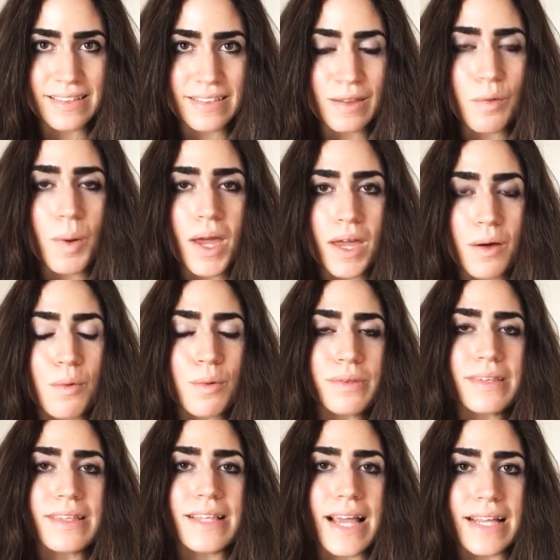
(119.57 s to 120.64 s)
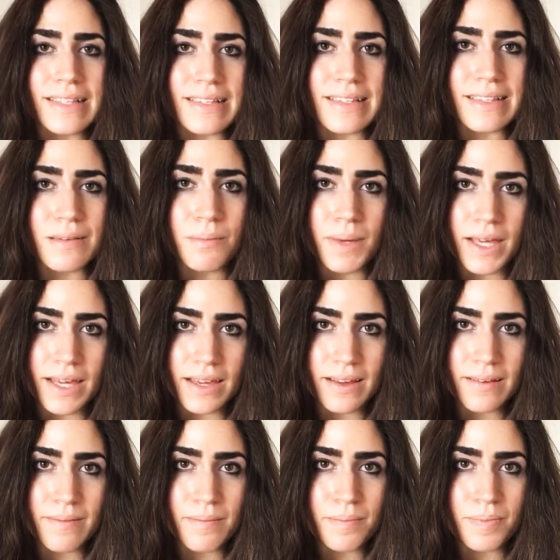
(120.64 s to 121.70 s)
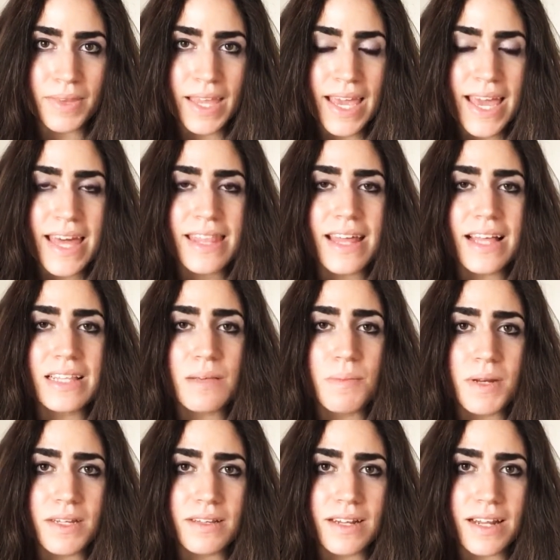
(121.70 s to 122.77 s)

the way it was intended to be. That's a bit of